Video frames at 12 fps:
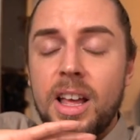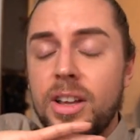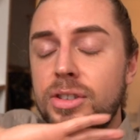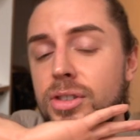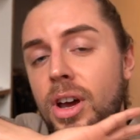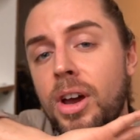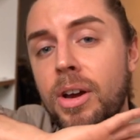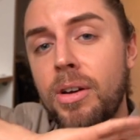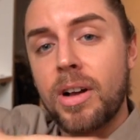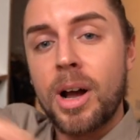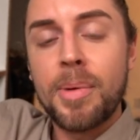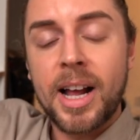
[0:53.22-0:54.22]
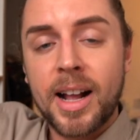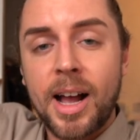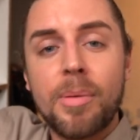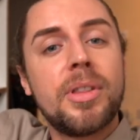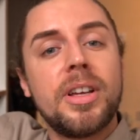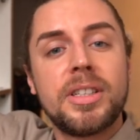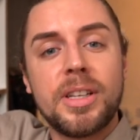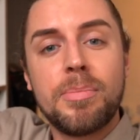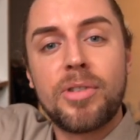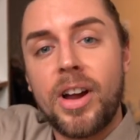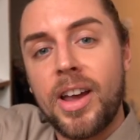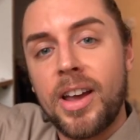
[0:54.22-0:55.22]
So come and hang out with us in
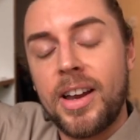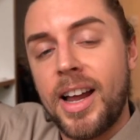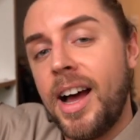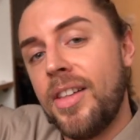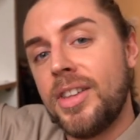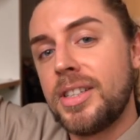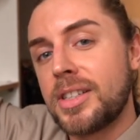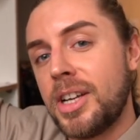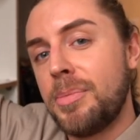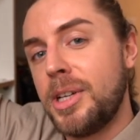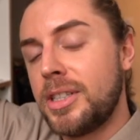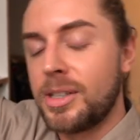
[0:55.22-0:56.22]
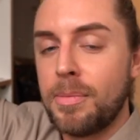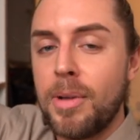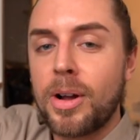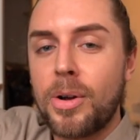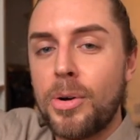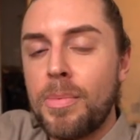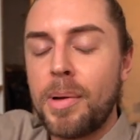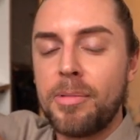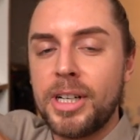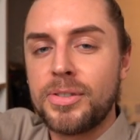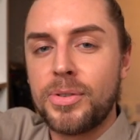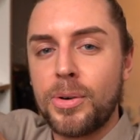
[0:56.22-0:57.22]
Brighton and this is going to be some cool
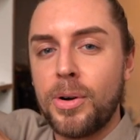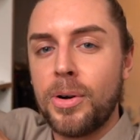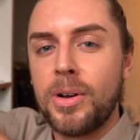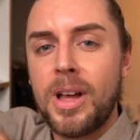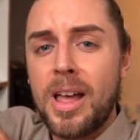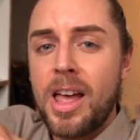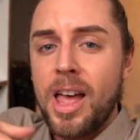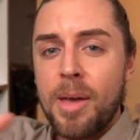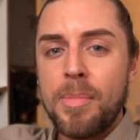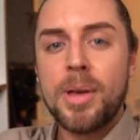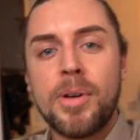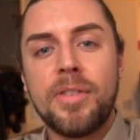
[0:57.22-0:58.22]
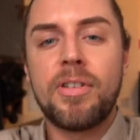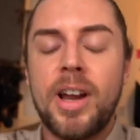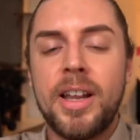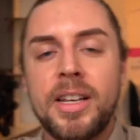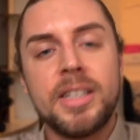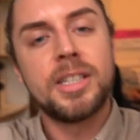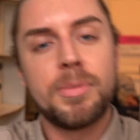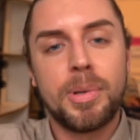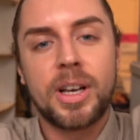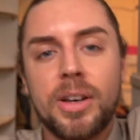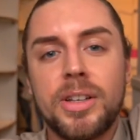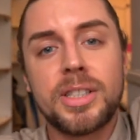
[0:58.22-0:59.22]
memories for me and my friends
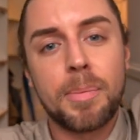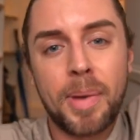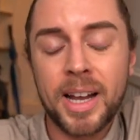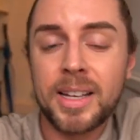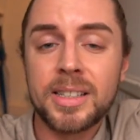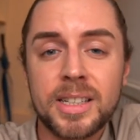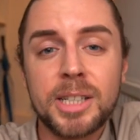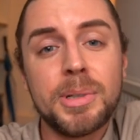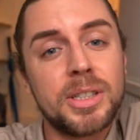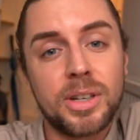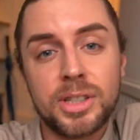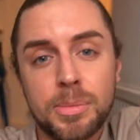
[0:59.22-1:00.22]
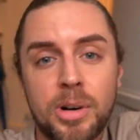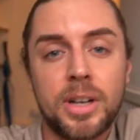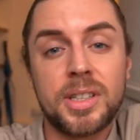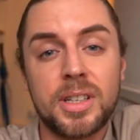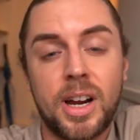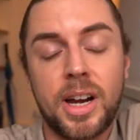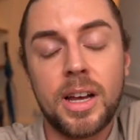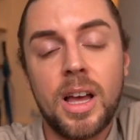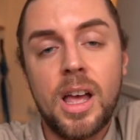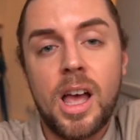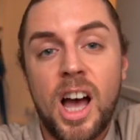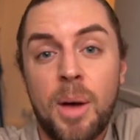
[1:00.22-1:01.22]
because Becky is going to be so surprised tonight.
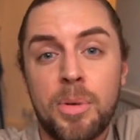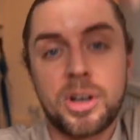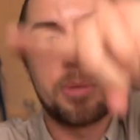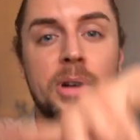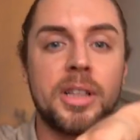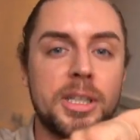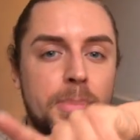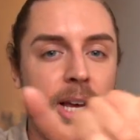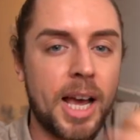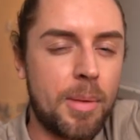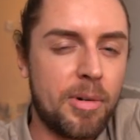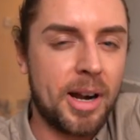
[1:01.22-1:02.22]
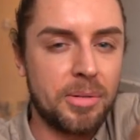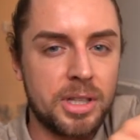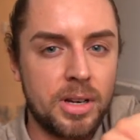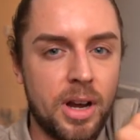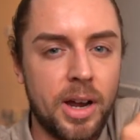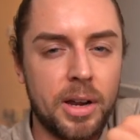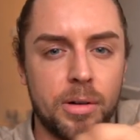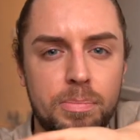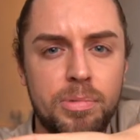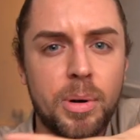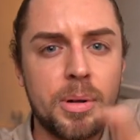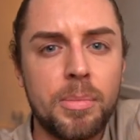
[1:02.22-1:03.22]
I'm not going to bring this big camera out tonight, or
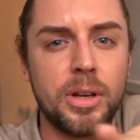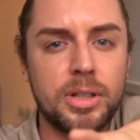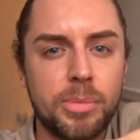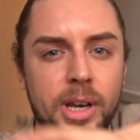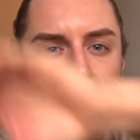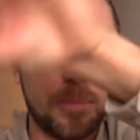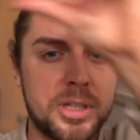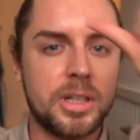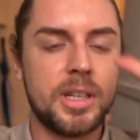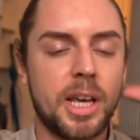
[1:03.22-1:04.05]
probably most of the weekend. I'm just going to